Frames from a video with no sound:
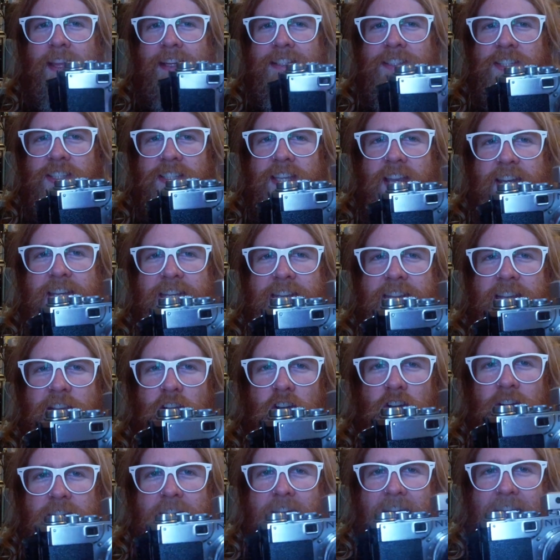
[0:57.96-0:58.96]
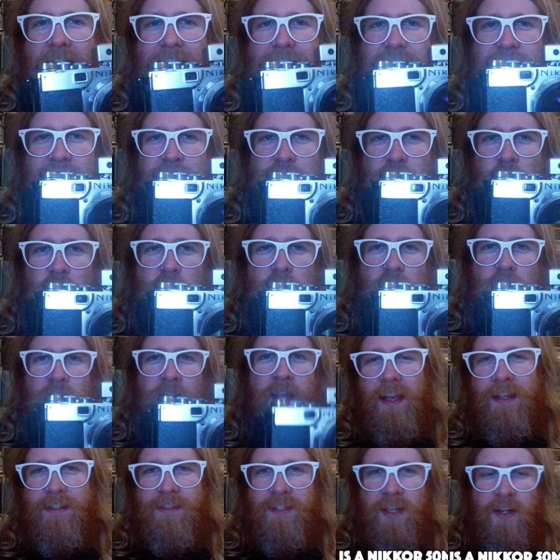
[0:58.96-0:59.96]
This is a Nikon S2.
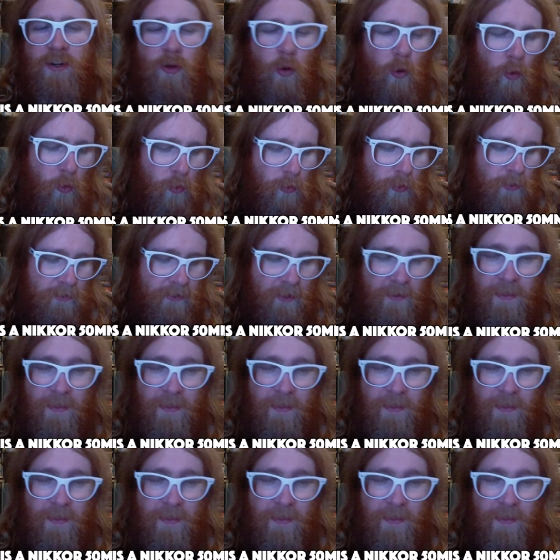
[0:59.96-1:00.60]
It's an old